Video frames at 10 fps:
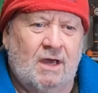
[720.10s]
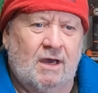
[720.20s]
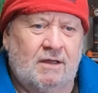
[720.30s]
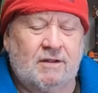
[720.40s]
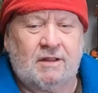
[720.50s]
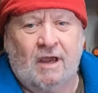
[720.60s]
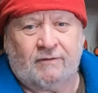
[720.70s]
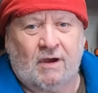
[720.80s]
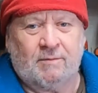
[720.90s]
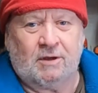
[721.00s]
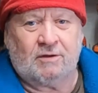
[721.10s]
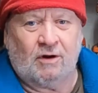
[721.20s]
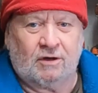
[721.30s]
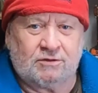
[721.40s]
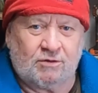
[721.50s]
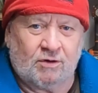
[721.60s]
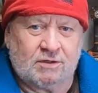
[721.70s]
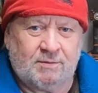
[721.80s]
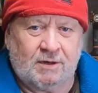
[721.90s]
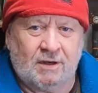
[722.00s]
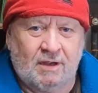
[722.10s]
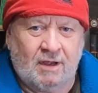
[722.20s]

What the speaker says: And then they have to come and get the logs, of course. But